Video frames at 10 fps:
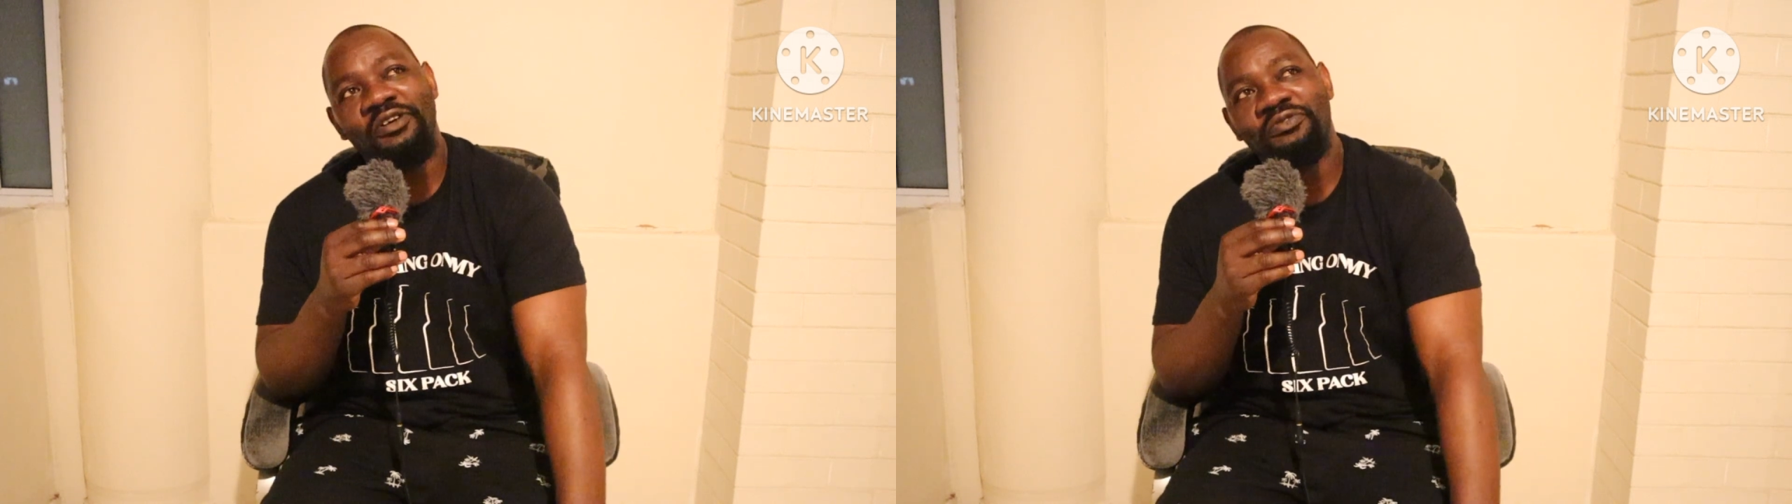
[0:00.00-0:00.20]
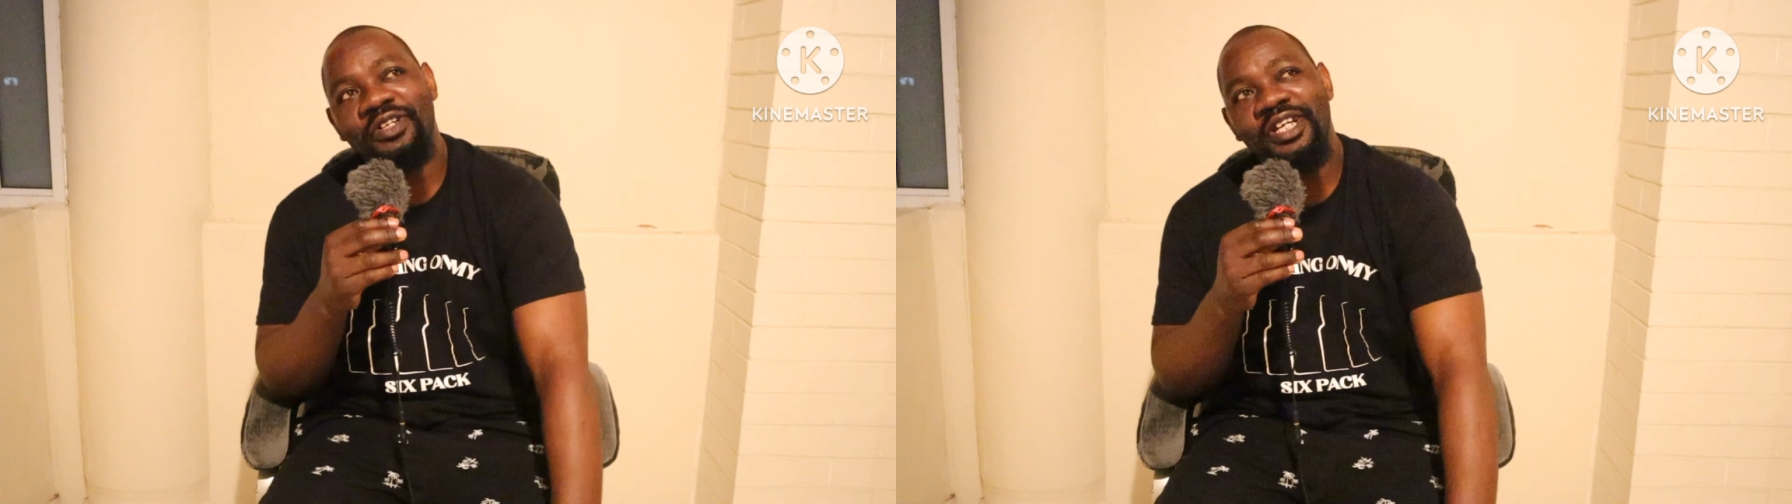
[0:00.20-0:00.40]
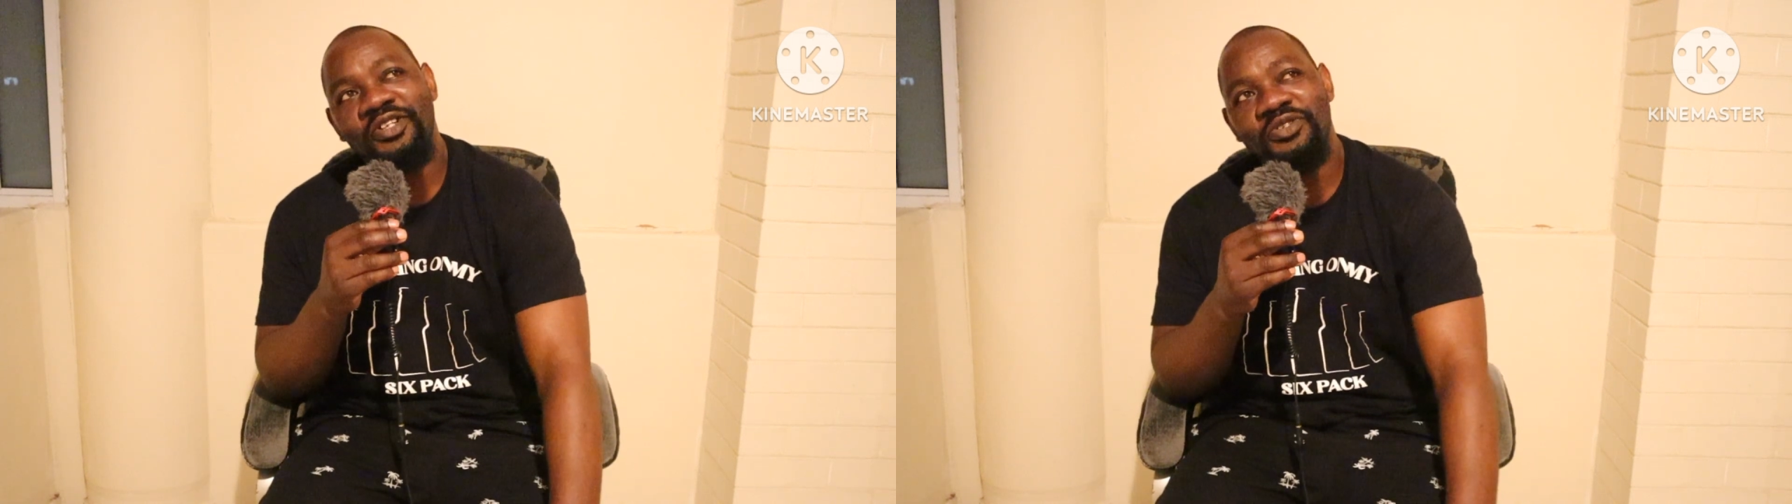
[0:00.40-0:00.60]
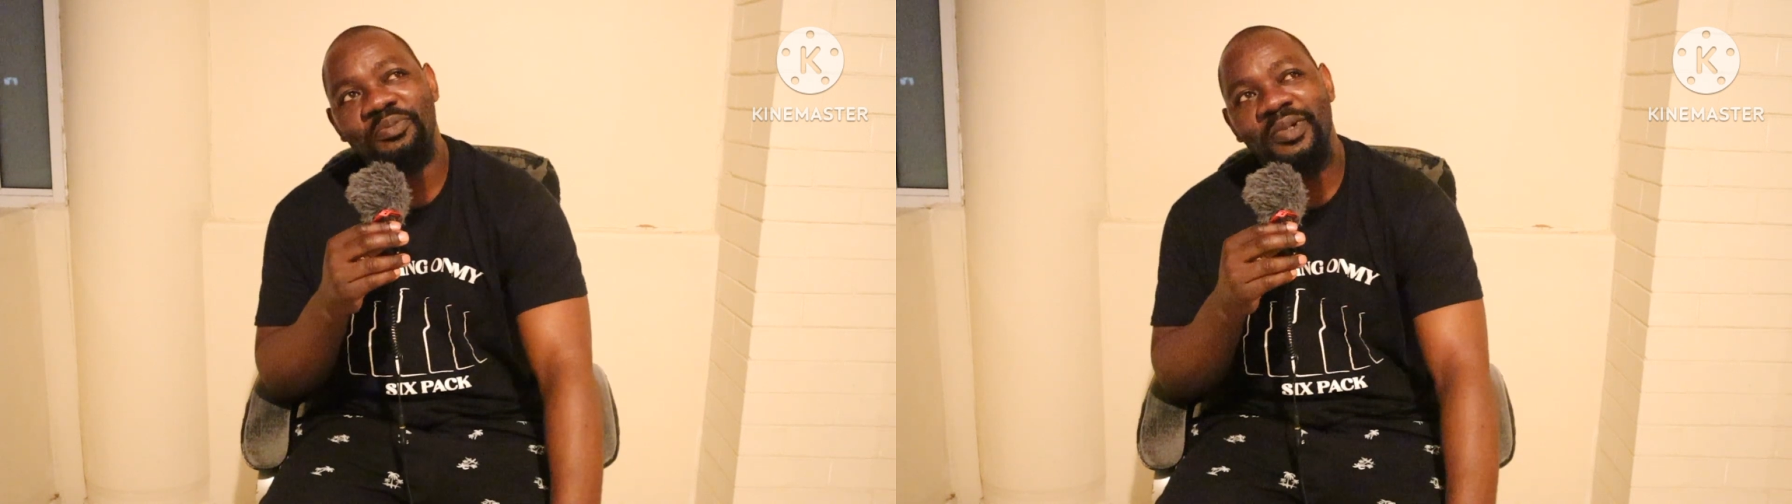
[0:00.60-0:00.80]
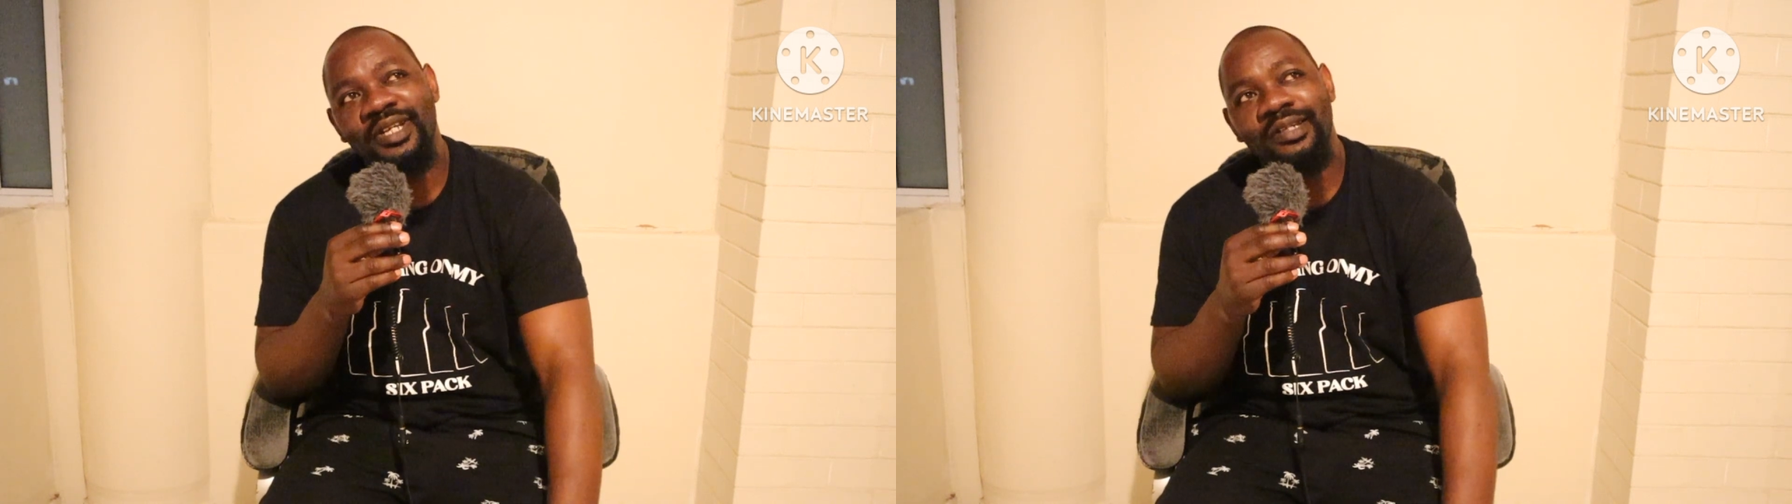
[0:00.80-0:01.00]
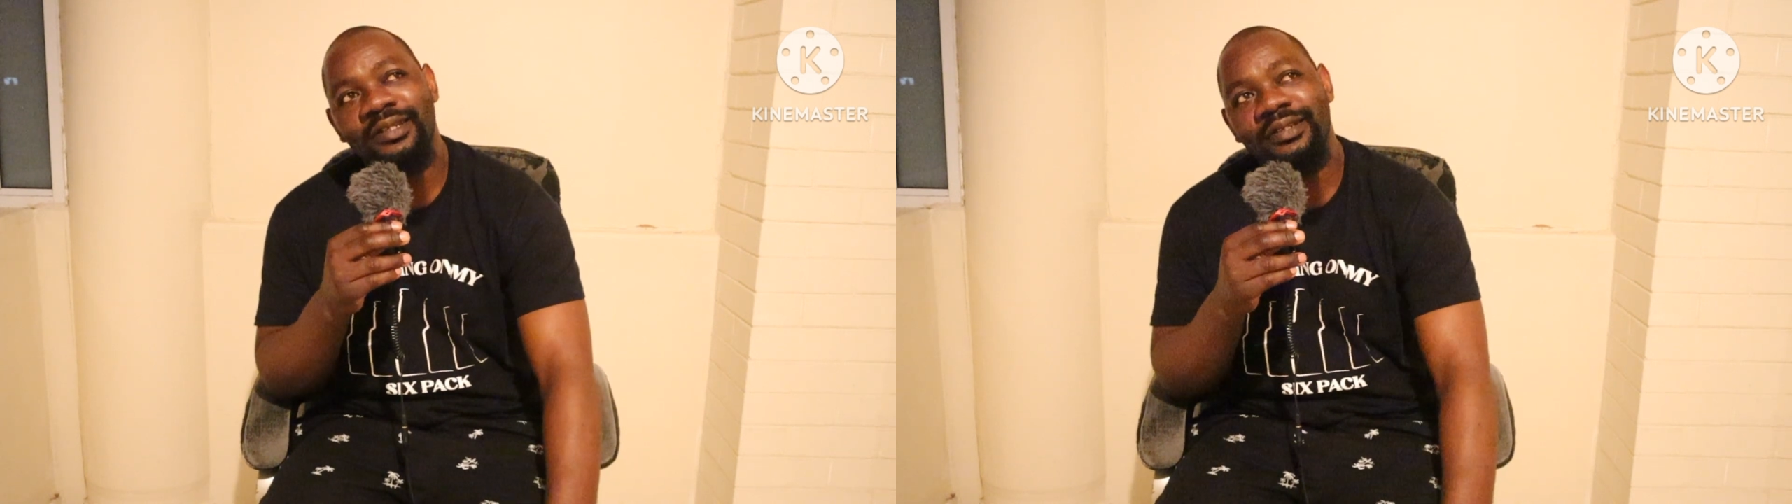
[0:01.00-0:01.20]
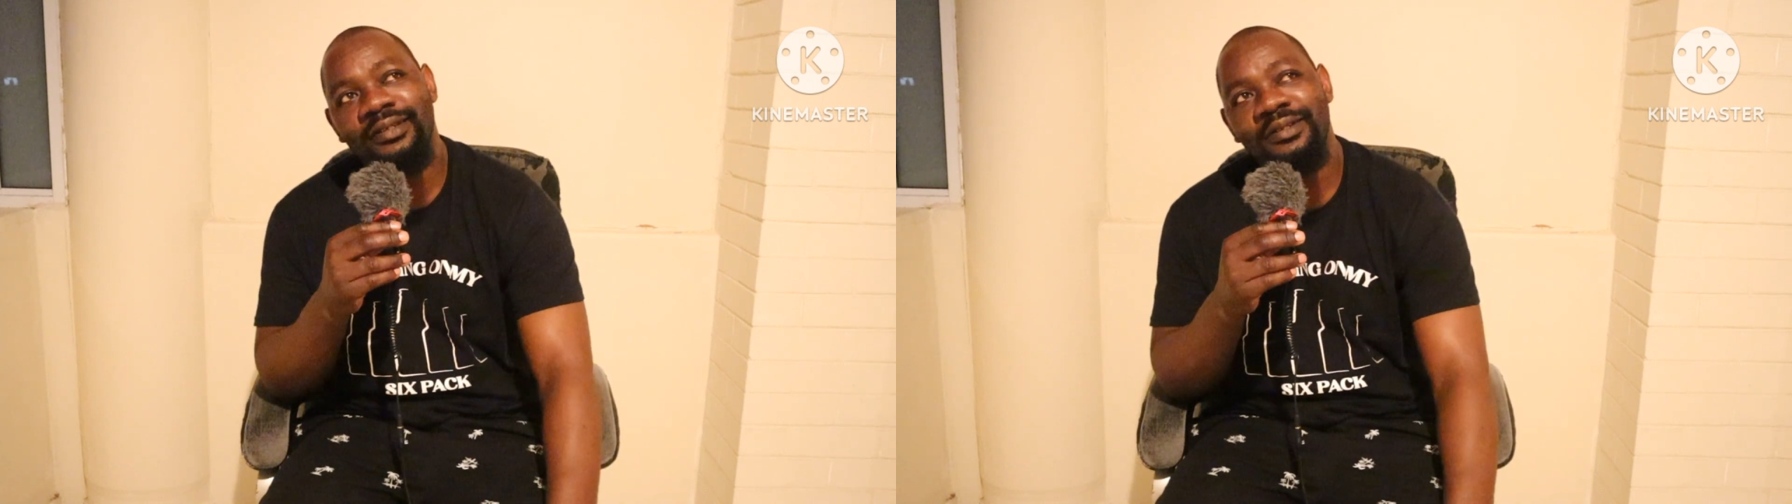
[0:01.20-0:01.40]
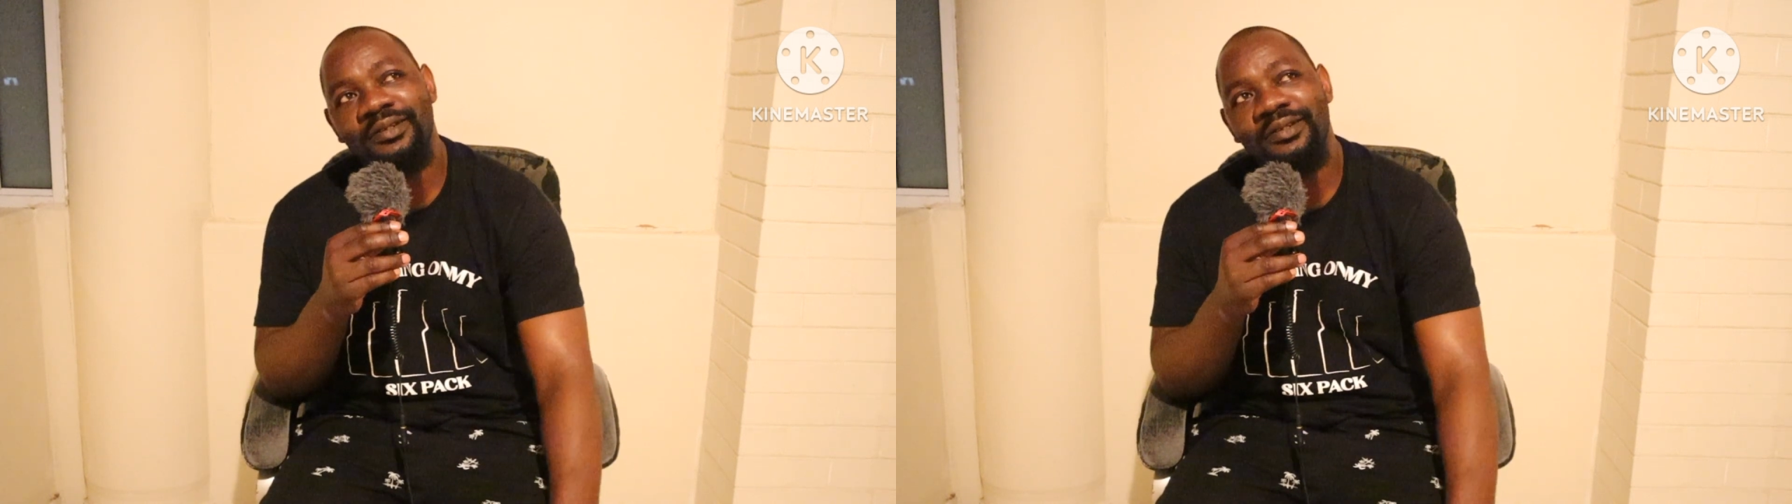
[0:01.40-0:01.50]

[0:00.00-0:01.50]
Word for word: Africans, man,